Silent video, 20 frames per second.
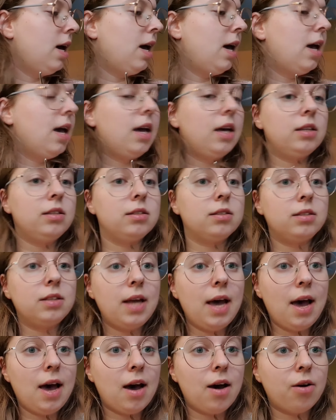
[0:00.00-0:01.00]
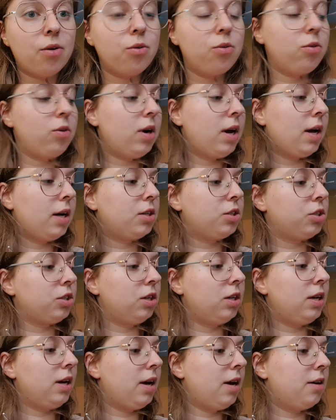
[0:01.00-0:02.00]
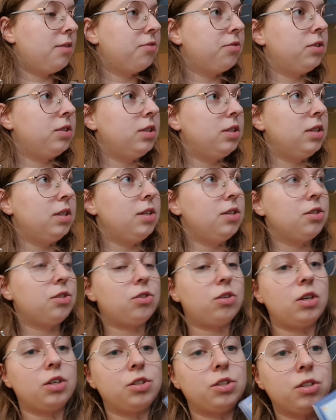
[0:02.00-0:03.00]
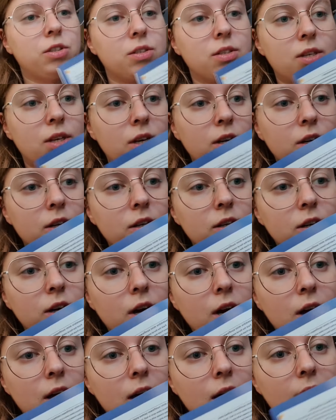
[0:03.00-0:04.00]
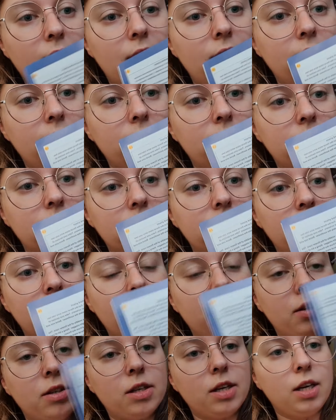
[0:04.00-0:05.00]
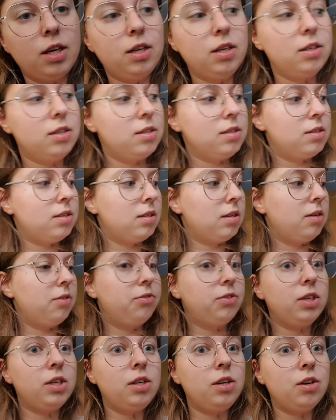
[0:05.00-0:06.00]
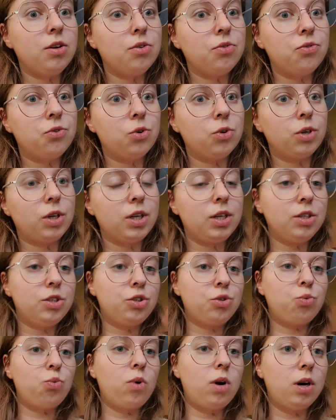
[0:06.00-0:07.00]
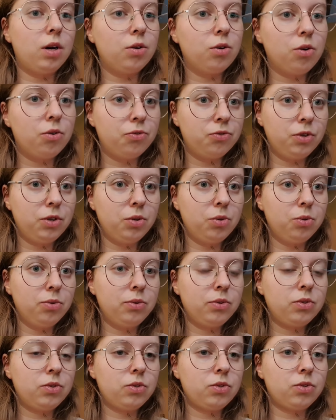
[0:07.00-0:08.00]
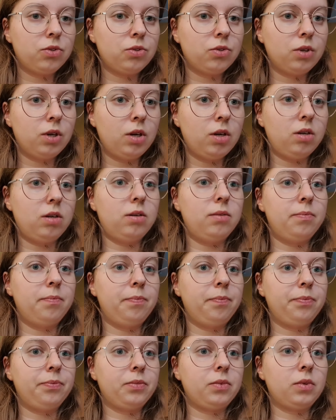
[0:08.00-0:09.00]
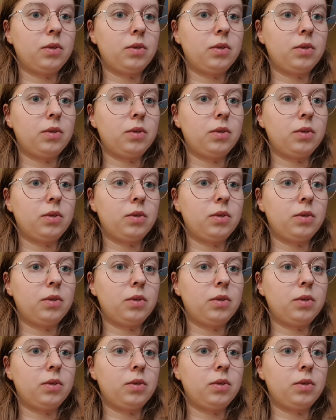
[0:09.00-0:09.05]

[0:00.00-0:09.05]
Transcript: and now I actually have the instructions here and there is a video for each one of those um,